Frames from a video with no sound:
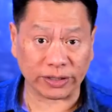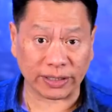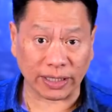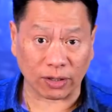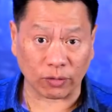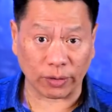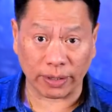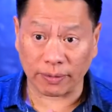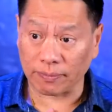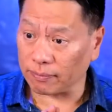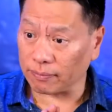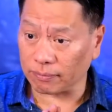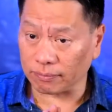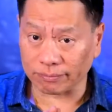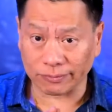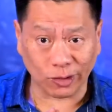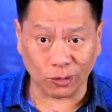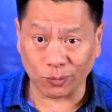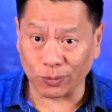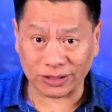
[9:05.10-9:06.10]
retreat that way,
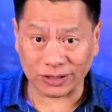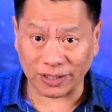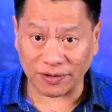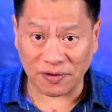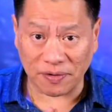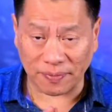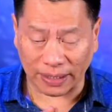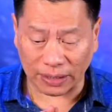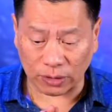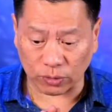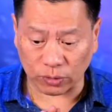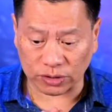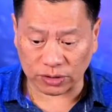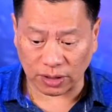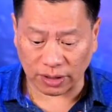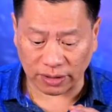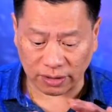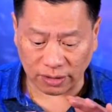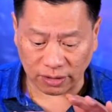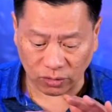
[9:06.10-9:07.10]
almost everybody
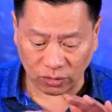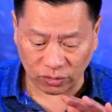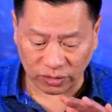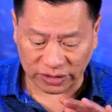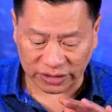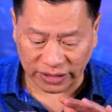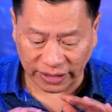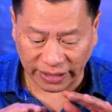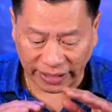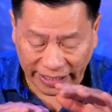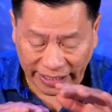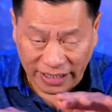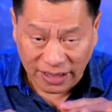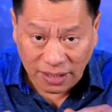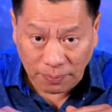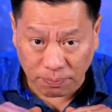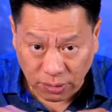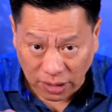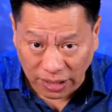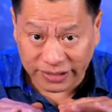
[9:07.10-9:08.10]
will start noticing
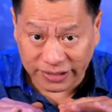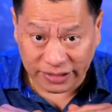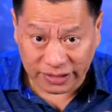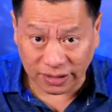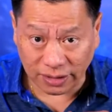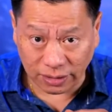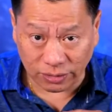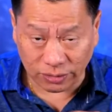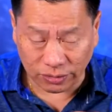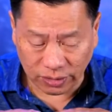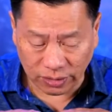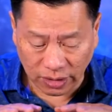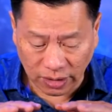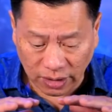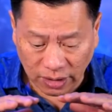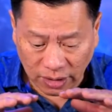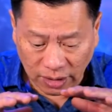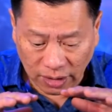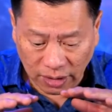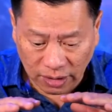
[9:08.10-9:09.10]
in the process
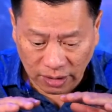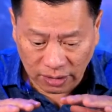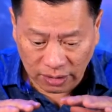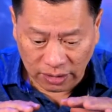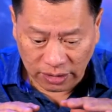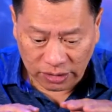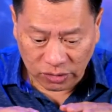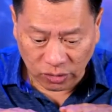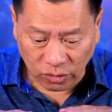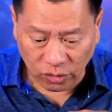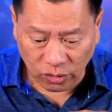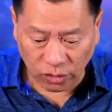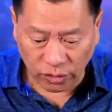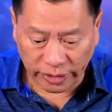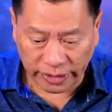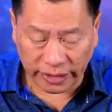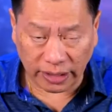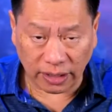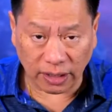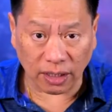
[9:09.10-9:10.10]
alone, there's
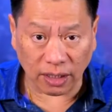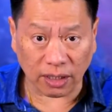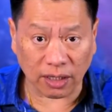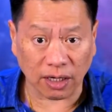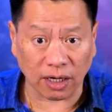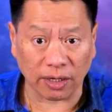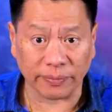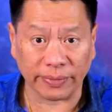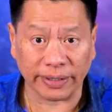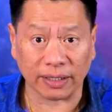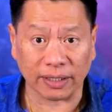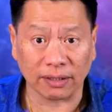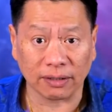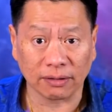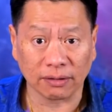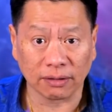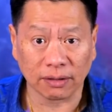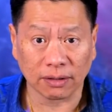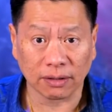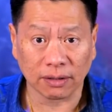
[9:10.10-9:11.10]
already a
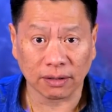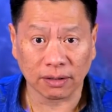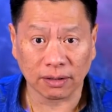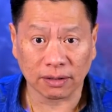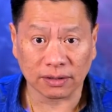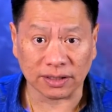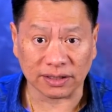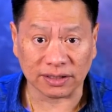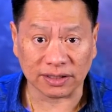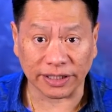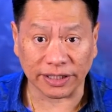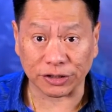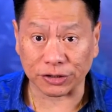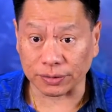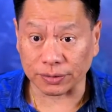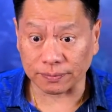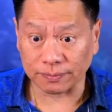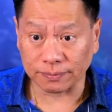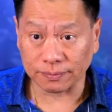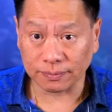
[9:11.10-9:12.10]
calming
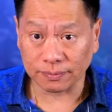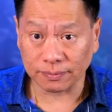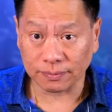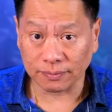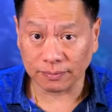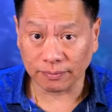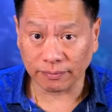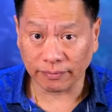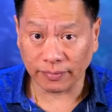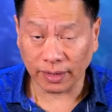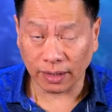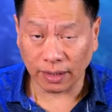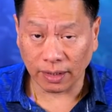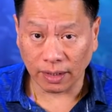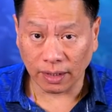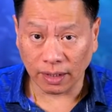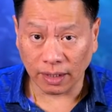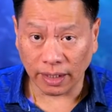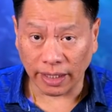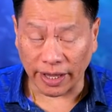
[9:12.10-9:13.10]
sensation.
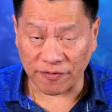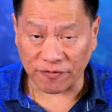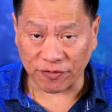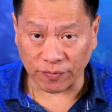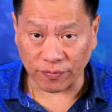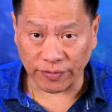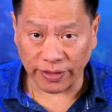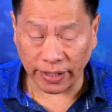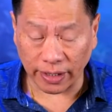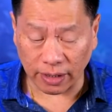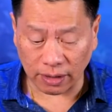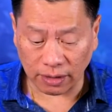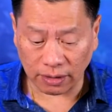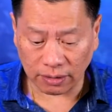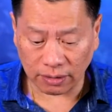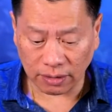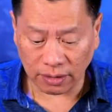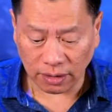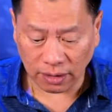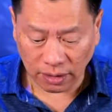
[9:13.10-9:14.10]
And from
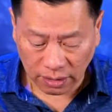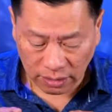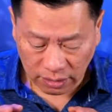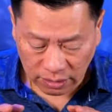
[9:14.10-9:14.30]
there,